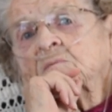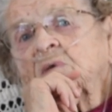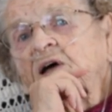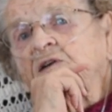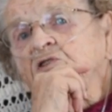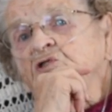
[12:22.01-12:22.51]

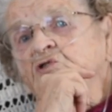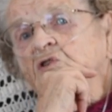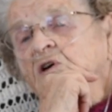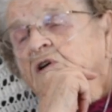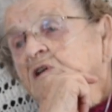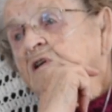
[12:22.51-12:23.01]
Had his
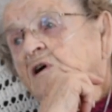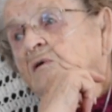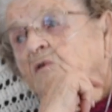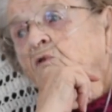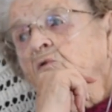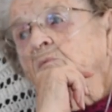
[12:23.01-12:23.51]
truck. He got
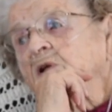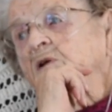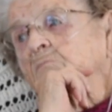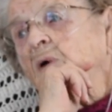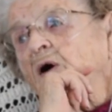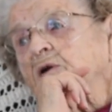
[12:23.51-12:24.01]
home and he
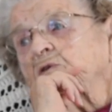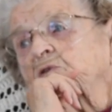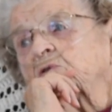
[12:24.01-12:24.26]
bought